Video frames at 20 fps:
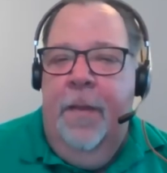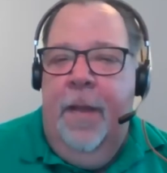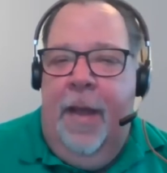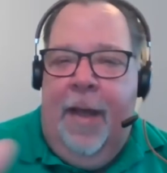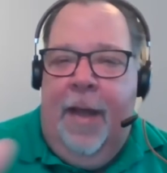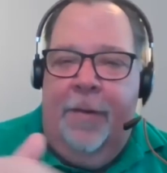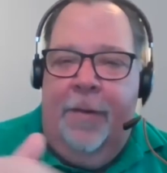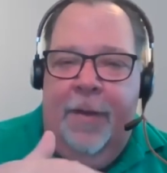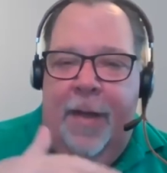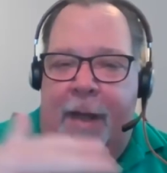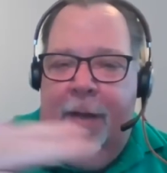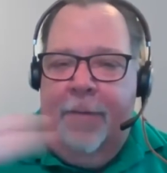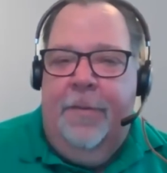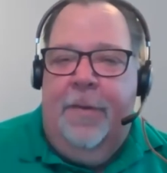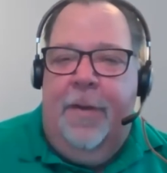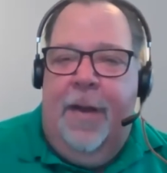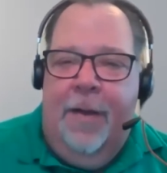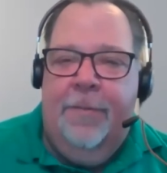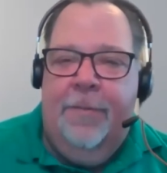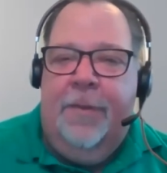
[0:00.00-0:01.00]

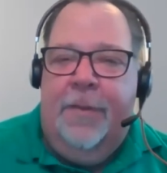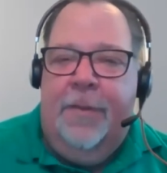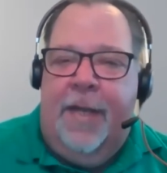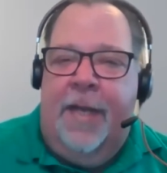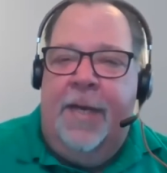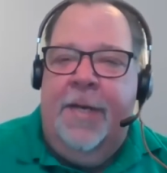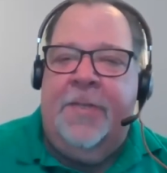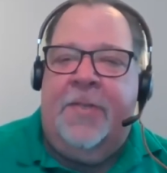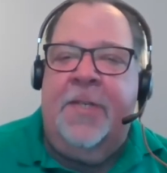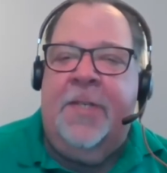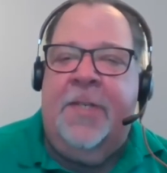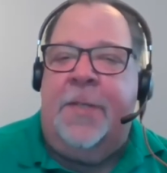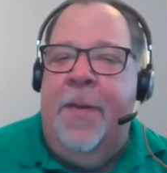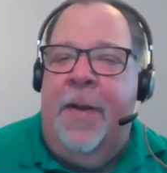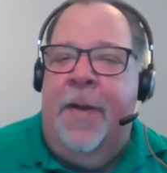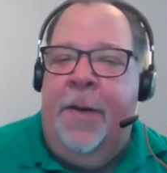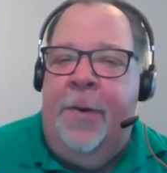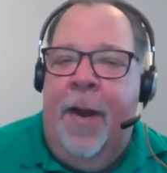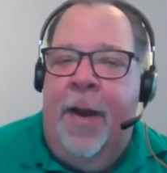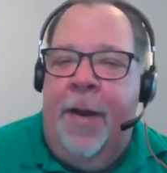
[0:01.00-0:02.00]
how can a system
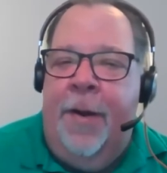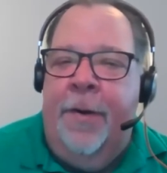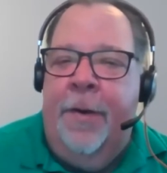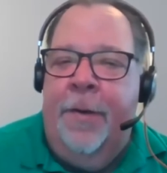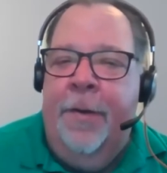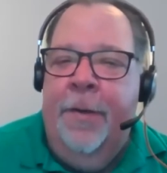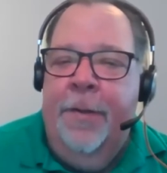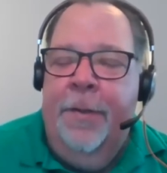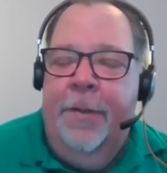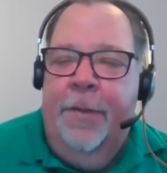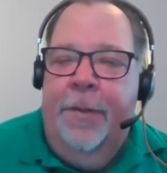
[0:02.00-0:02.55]
integrator